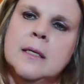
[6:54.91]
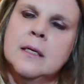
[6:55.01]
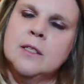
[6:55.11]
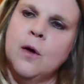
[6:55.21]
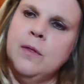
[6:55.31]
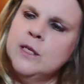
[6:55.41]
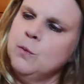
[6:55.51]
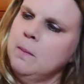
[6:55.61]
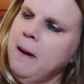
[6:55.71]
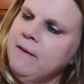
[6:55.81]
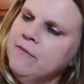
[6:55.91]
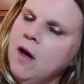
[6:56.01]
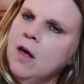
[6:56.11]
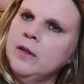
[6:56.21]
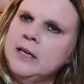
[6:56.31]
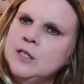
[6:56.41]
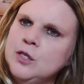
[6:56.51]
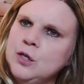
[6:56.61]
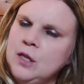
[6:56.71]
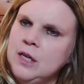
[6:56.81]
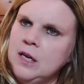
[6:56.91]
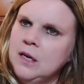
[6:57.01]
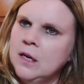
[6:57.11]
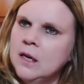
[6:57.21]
So this one might fall into the,